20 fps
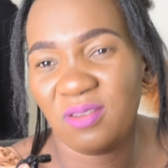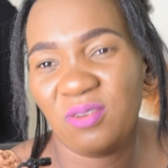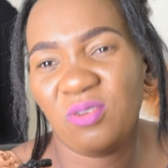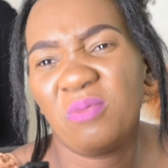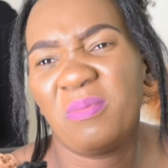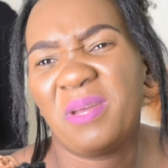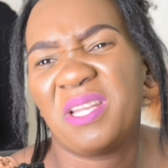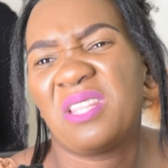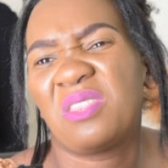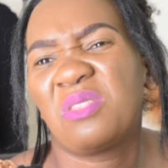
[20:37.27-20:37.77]

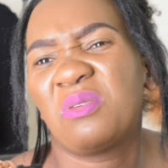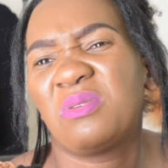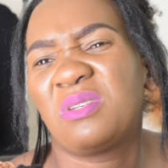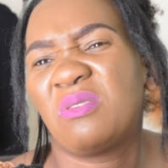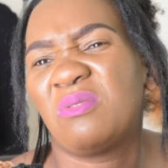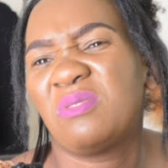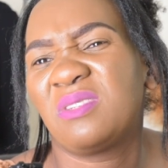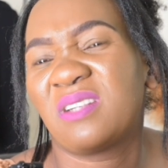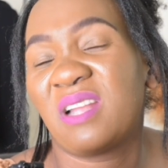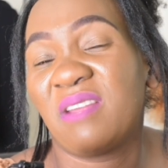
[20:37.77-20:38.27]
Nobody thought
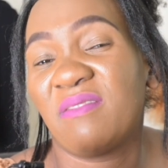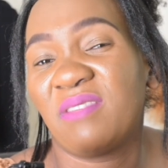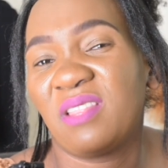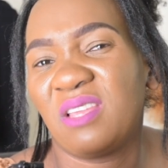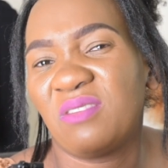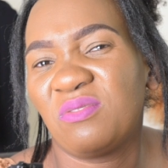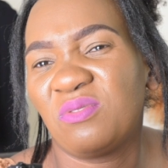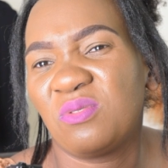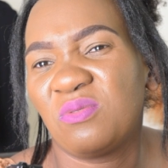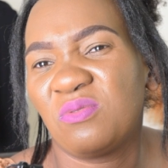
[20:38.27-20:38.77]
I would drive the
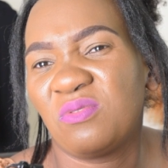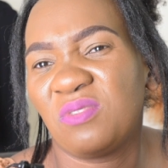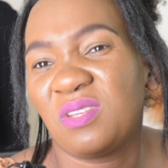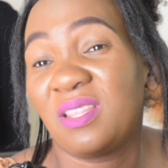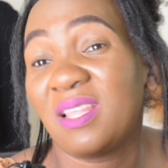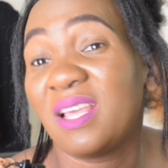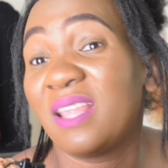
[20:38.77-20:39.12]
SUV.